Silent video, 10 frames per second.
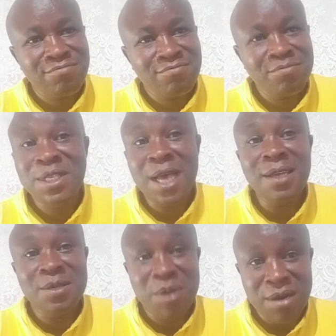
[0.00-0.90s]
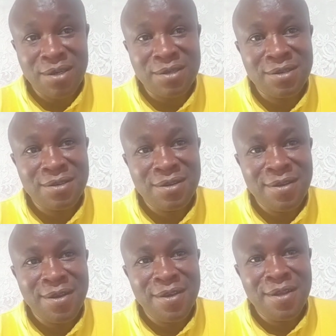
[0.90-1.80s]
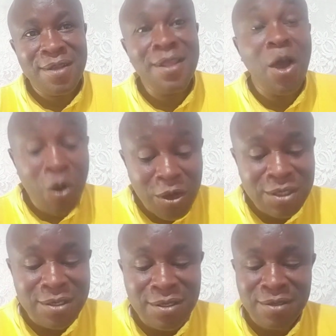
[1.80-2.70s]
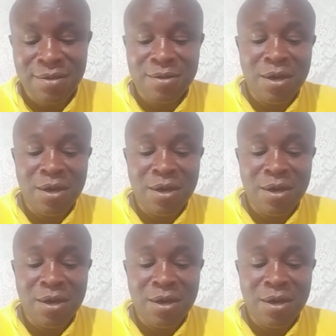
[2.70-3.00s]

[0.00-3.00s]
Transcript: besides merit, the horses